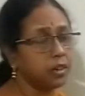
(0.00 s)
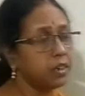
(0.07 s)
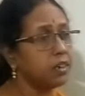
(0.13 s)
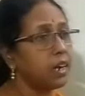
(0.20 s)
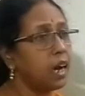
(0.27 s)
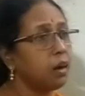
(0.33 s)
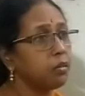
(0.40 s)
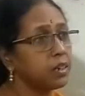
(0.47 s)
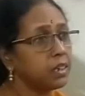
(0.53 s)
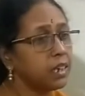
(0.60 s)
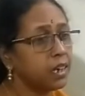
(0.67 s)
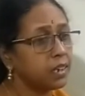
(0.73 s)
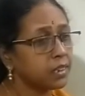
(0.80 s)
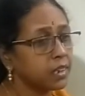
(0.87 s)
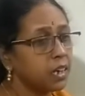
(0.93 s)
Okay,
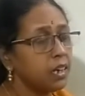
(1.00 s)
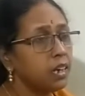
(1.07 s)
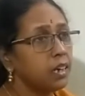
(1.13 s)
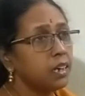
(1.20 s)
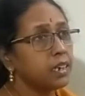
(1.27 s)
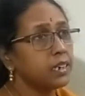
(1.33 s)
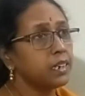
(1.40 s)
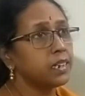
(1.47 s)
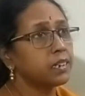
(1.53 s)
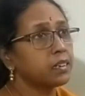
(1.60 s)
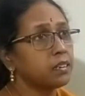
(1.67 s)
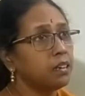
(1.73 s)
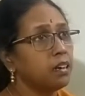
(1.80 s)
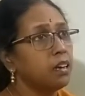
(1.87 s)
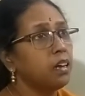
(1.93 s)
nowadays it
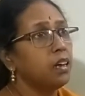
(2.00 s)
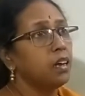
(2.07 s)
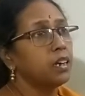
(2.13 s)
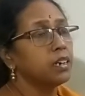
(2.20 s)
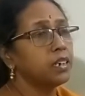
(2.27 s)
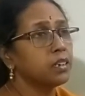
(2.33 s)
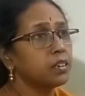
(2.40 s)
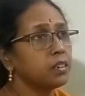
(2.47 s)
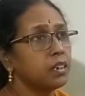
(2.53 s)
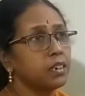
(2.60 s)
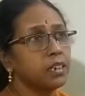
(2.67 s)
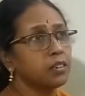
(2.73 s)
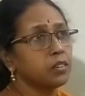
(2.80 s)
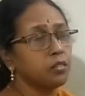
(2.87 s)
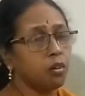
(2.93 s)

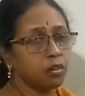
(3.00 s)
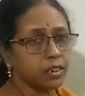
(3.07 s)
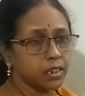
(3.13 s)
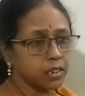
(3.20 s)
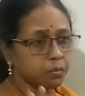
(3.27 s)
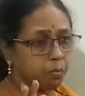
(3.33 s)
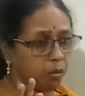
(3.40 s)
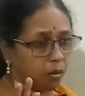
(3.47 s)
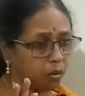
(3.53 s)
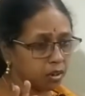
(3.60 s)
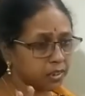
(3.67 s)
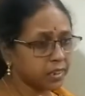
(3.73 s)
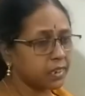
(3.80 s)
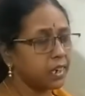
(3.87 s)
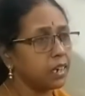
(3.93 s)
is not a small
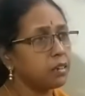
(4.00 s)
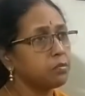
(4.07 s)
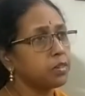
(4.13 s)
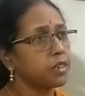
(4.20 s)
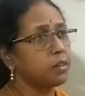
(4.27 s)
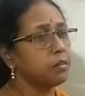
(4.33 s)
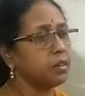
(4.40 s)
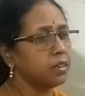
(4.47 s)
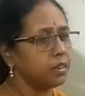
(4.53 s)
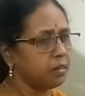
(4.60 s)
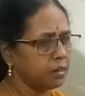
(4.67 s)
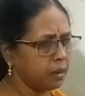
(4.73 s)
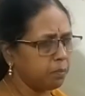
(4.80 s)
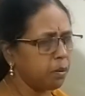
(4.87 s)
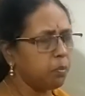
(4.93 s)
state.
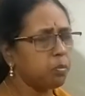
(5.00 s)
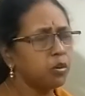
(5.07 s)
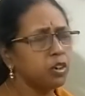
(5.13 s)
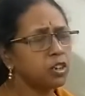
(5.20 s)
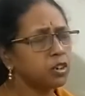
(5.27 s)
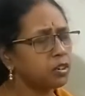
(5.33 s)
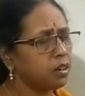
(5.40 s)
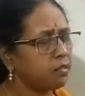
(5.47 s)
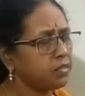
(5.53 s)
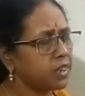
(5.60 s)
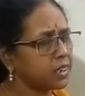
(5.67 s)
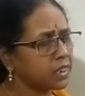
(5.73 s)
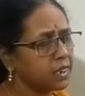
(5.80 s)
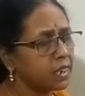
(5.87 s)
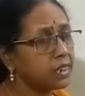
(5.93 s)
The population of the
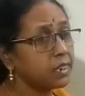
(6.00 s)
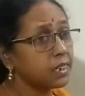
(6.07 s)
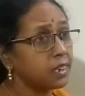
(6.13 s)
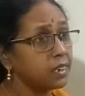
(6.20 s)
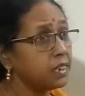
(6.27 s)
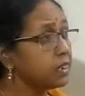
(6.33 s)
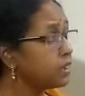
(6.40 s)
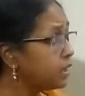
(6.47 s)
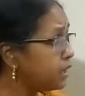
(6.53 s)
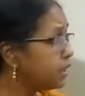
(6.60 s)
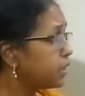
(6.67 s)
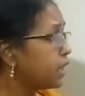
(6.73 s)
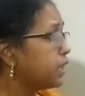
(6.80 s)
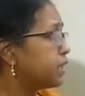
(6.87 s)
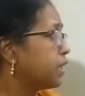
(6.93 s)
states are
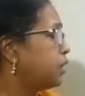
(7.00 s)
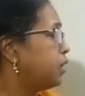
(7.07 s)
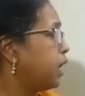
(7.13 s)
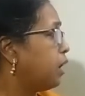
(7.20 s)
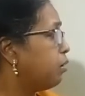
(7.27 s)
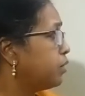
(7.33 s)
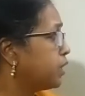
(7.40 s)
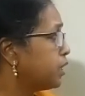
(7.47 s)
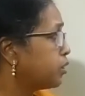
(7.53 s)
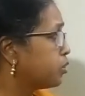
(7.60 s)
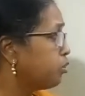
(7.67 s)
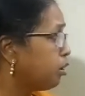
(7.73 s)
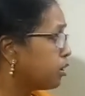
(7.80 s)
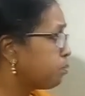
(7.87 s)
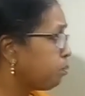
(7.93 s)
increases, and now it is
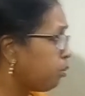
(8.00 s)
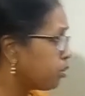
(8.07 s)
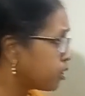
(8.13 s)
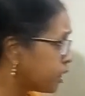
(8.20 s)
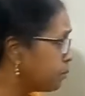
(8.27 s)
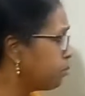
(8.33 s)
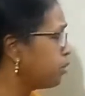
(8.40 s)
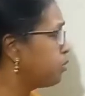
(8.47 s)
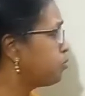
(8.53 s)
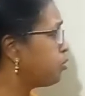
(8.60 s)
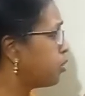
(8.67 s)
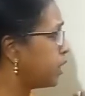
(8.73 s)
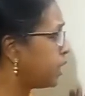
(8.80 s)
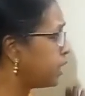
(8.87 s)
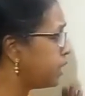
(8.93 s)
not possible
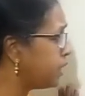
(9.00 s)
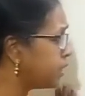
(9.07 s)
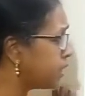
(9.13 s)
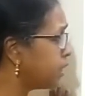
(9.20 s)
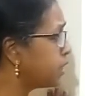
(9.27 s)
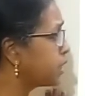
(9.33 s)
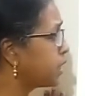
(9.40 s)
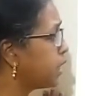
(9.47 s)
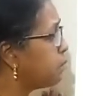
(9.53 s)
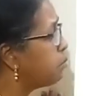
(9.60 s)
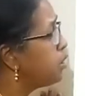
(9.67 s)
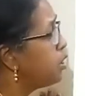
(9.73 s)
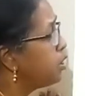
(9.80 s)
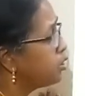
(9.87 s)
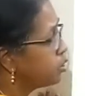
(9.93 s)
for any system
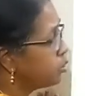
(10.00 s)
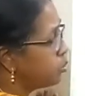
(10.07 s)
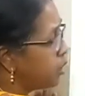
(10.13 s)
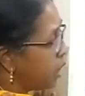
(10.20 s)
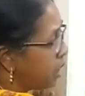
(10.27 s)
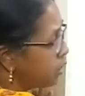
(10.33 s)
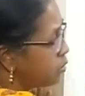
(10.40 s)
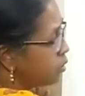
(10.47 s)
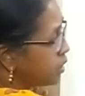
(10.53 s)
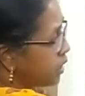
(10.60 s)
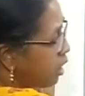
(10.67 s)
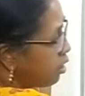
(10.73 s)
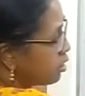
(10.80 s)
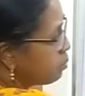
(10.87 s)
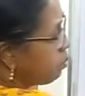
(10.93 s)
to run
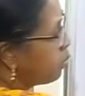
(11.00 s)
without